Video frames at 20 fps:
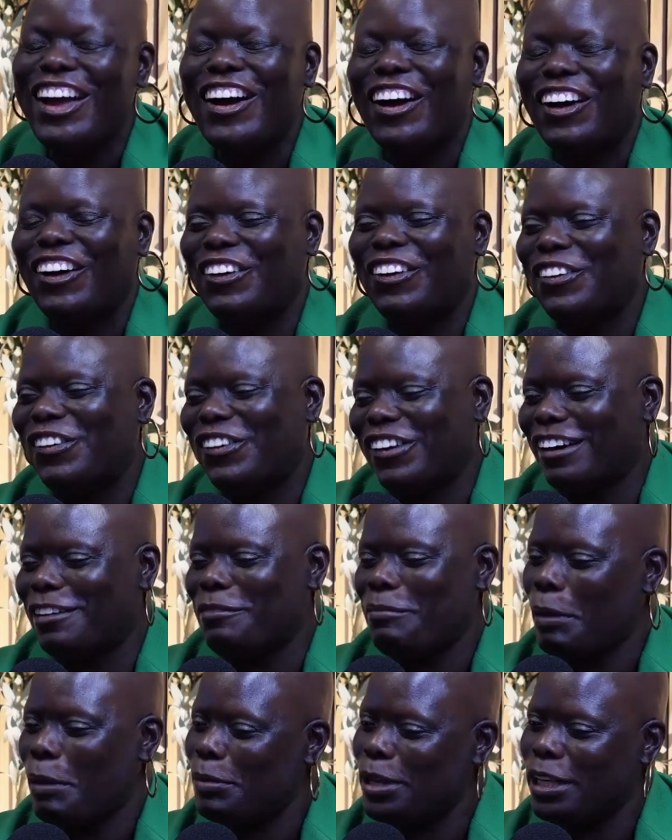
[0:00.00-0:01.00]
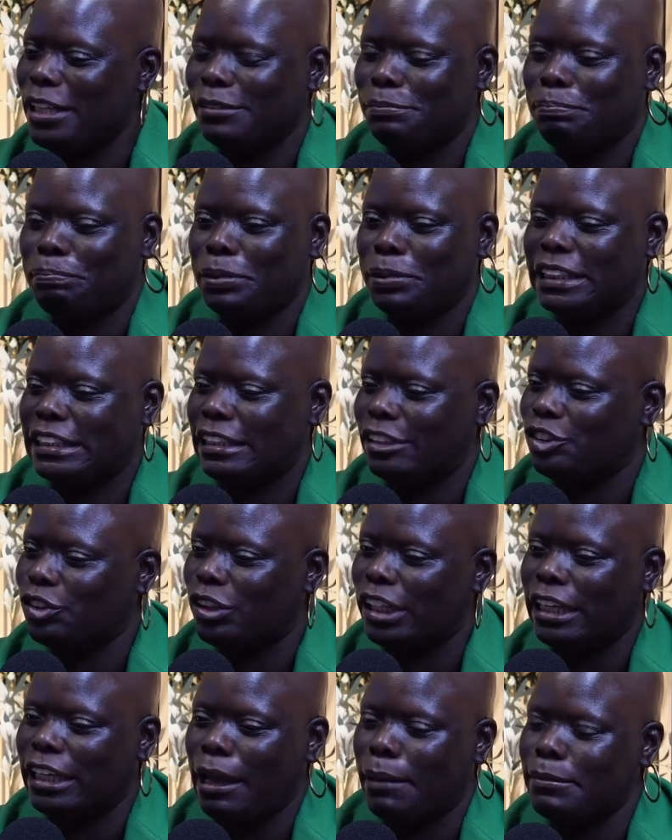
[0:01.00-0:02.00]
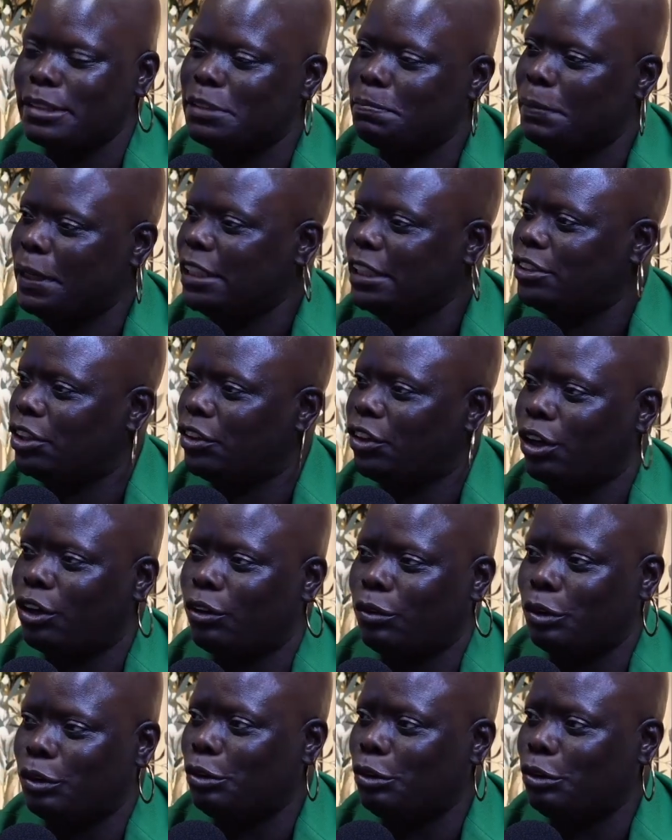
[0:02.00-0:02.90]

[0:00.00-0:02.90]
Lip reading: or maybe potentially come speak to their group,